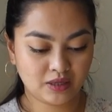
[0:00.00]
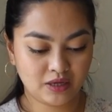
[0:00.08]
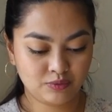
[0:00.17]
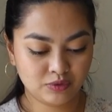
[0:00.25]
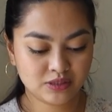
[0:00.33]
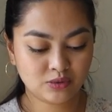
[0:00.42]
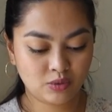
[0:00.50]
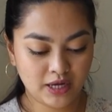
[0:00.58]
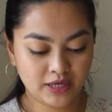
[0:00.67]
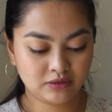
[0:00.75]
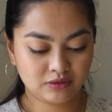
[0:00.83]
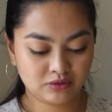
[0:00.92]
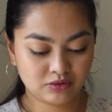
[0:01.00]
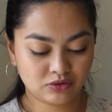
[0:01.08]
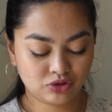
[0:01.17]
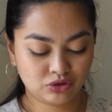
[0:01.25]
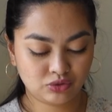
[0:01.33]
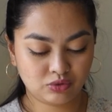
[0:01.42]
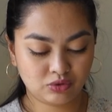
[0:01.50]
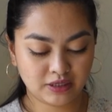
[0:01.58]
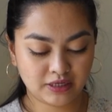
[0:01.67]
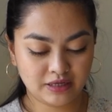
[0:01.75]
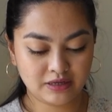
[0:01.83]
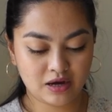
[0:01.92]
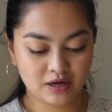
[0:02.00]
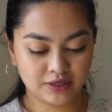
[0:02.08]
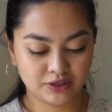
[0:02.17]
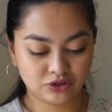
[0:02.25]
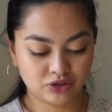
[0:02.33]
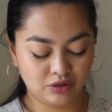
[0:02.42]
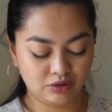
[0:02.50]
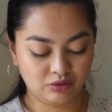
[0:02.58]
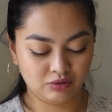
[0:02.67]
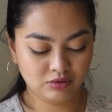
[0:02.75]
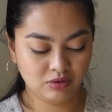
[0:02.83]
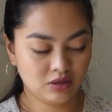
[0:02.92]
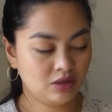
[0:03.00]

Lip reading: It was quite short in yardage though.